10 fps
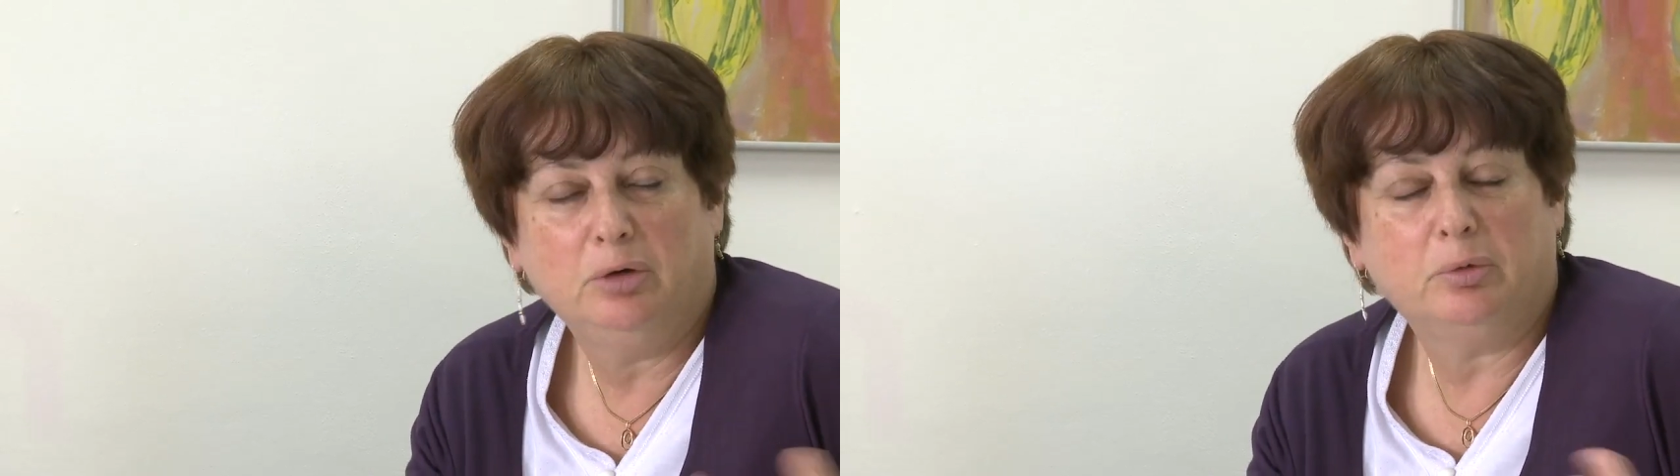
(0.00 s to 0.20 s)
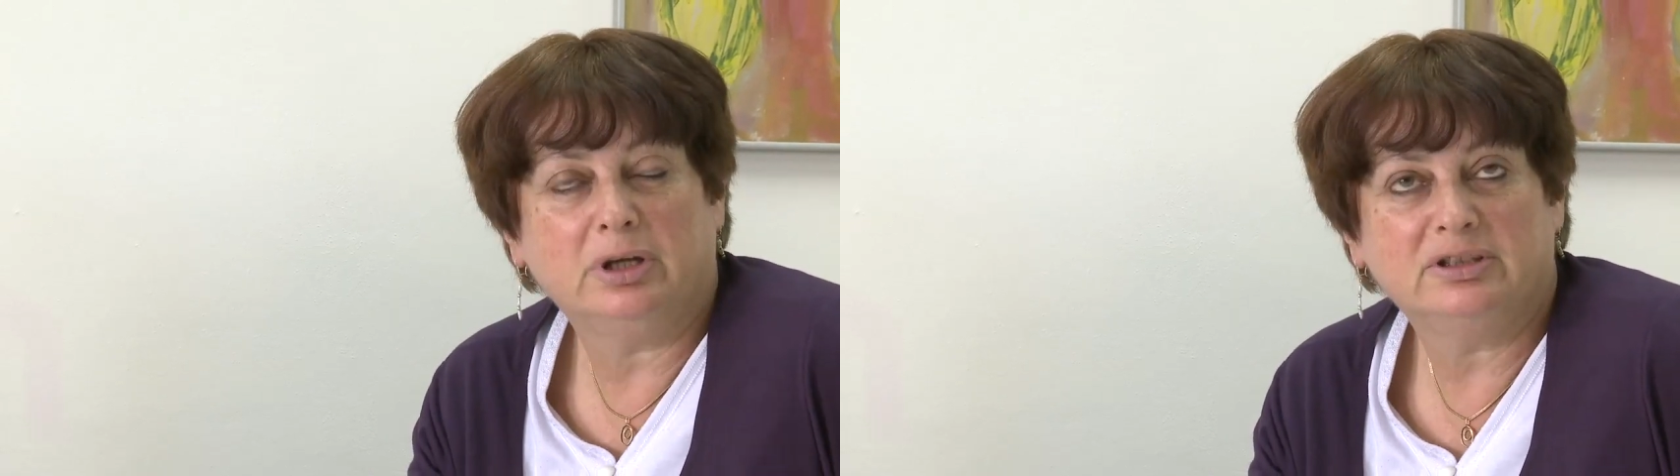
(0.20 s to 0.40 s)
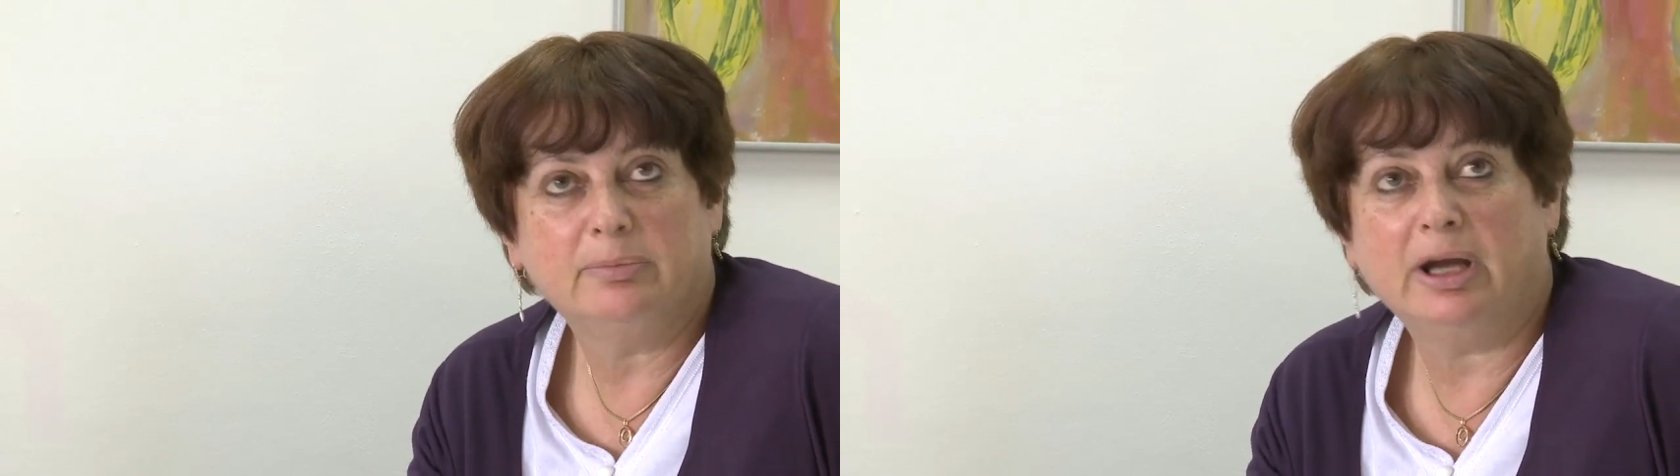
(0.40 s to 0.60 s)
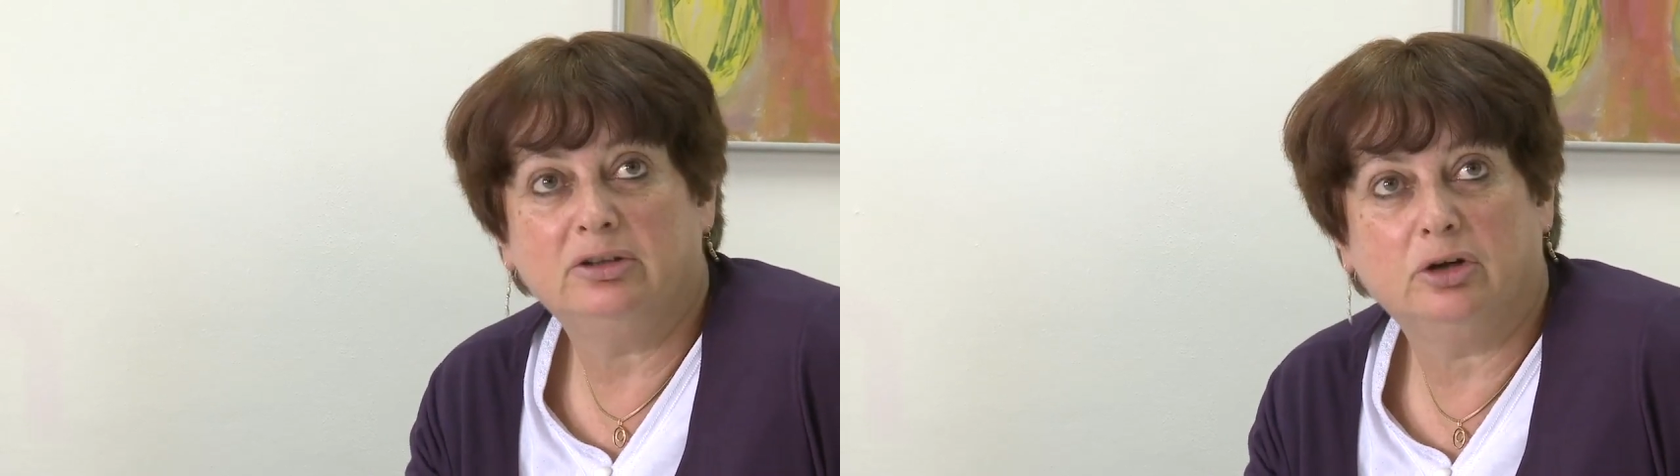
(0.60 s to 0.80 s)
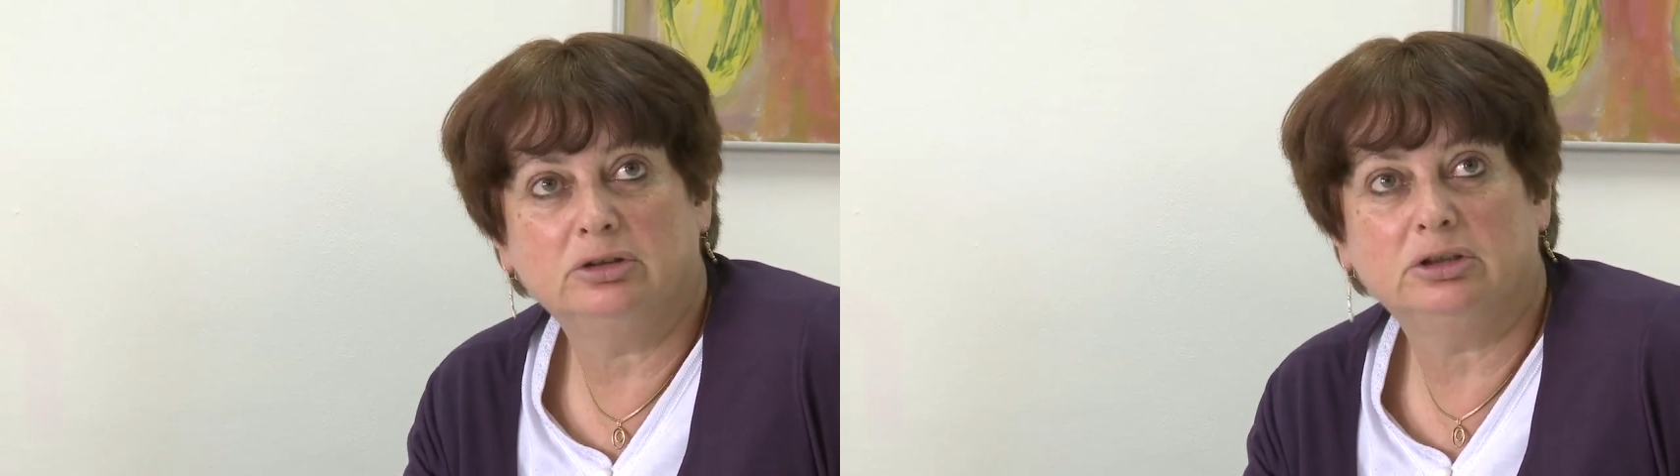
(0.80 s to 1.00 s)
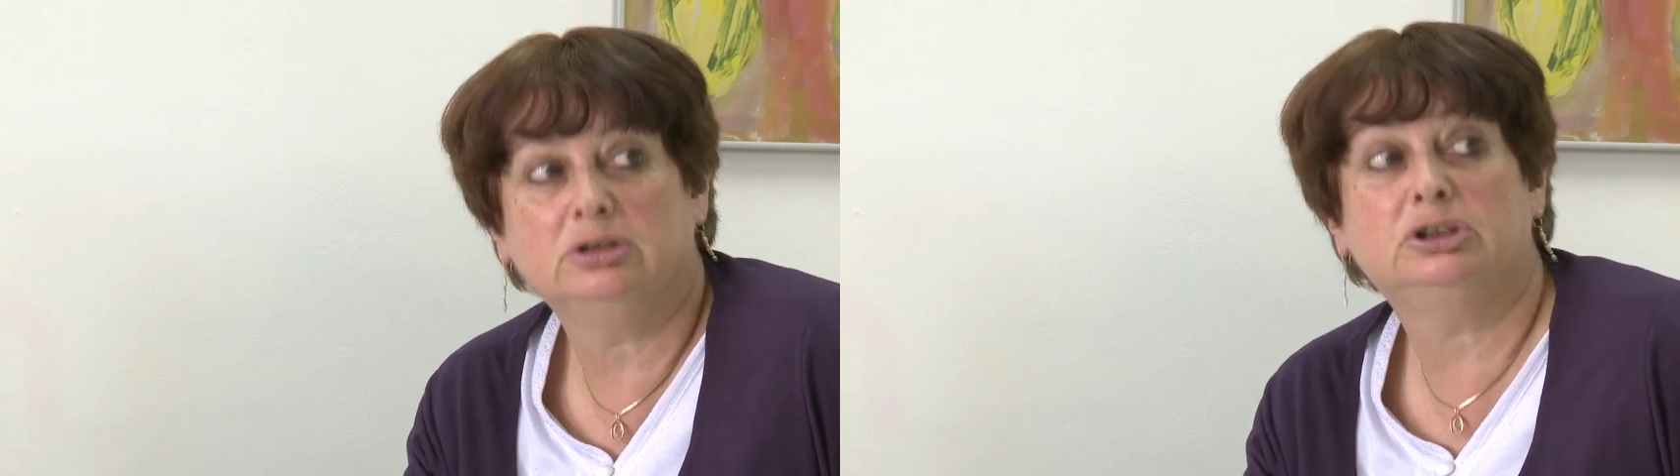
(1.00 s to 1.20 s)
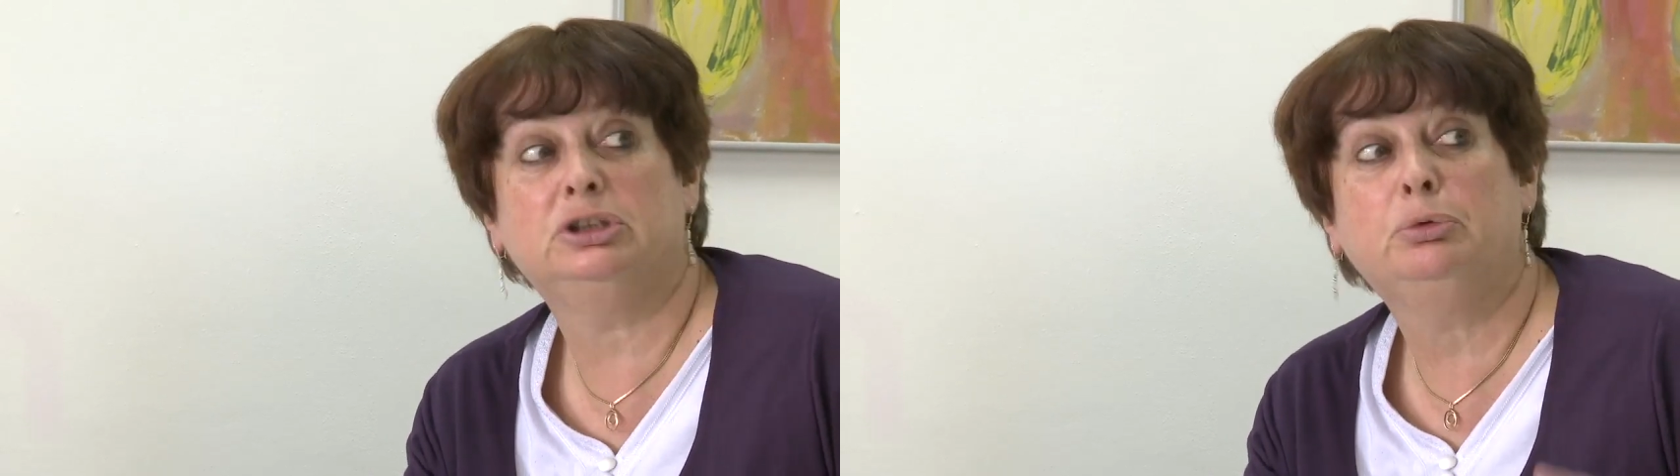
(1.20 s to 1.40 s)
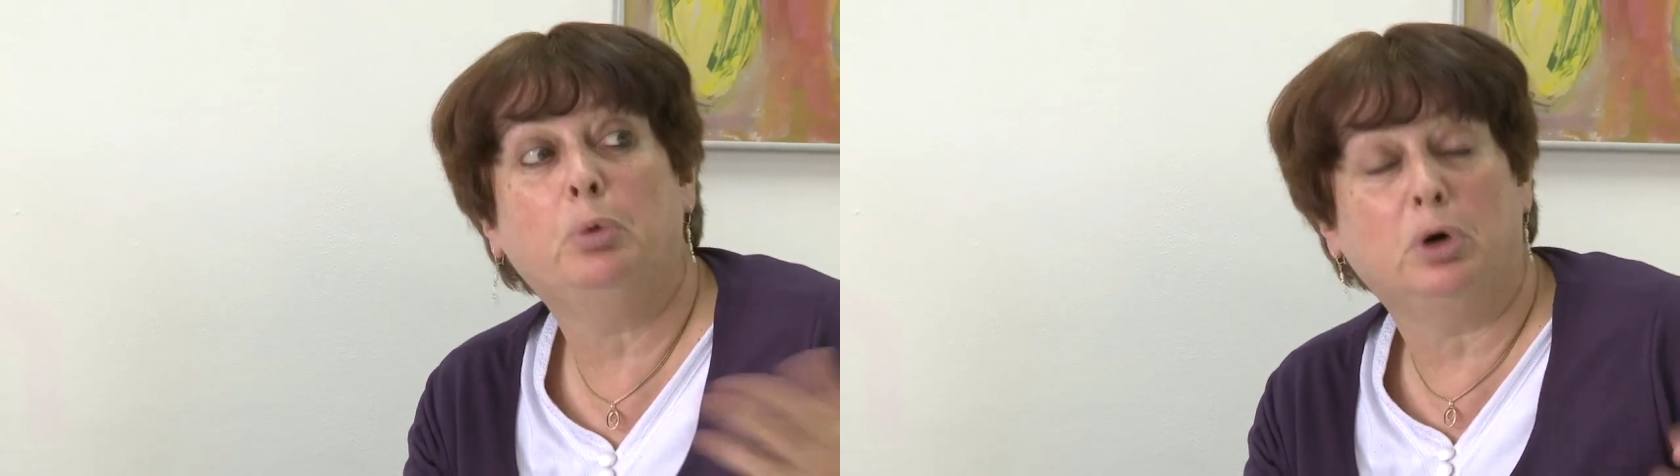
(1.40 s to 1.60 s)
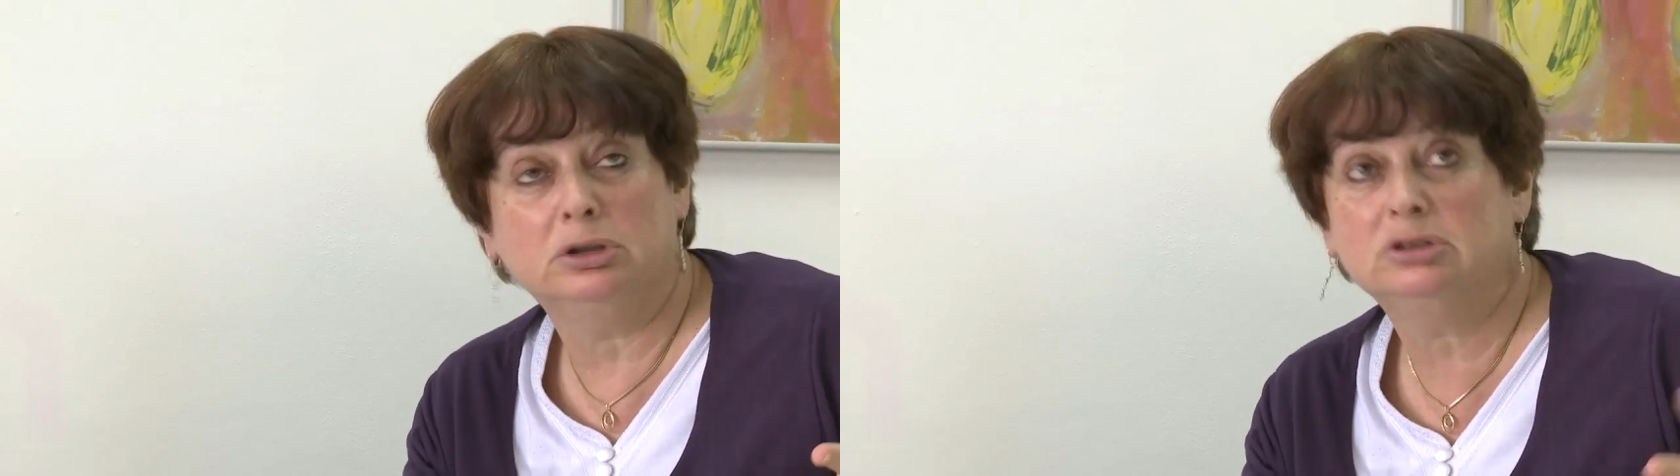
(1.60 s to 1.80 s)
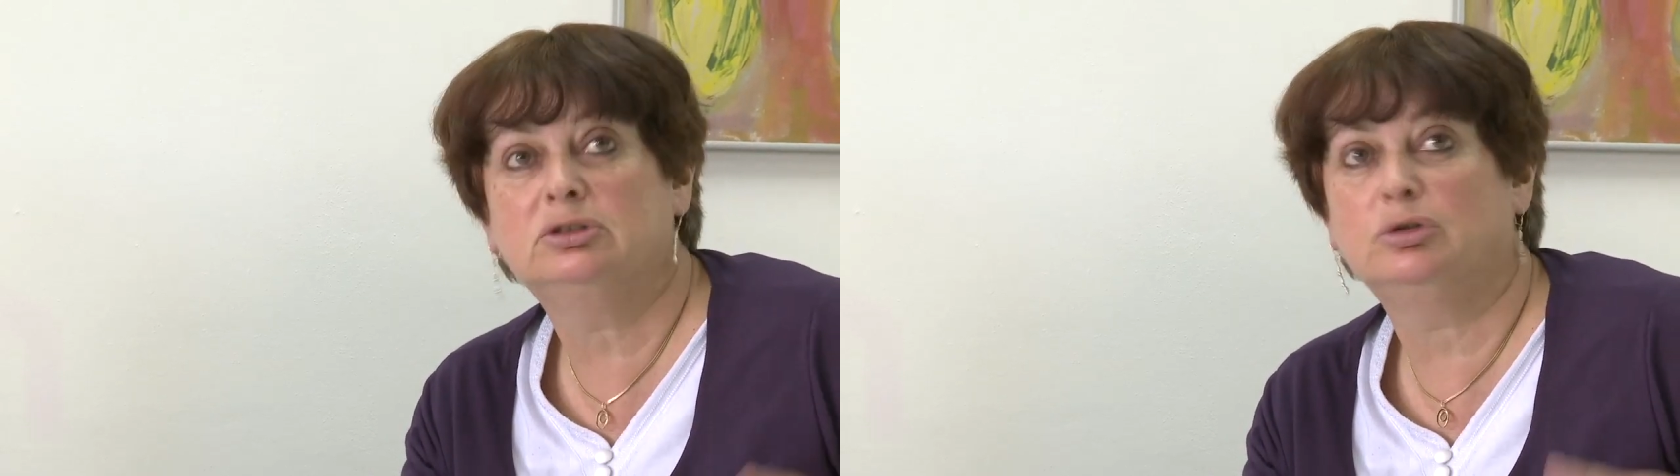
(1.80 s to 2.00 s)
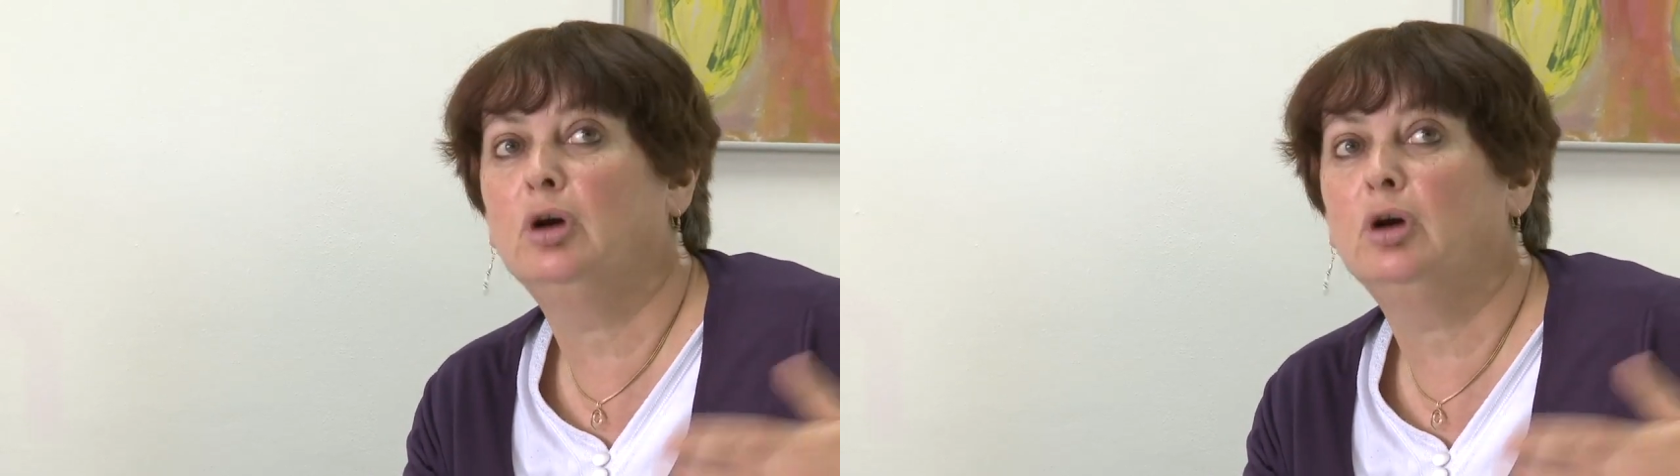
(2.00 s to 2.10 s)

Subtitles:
Whereas my daughter, she wants to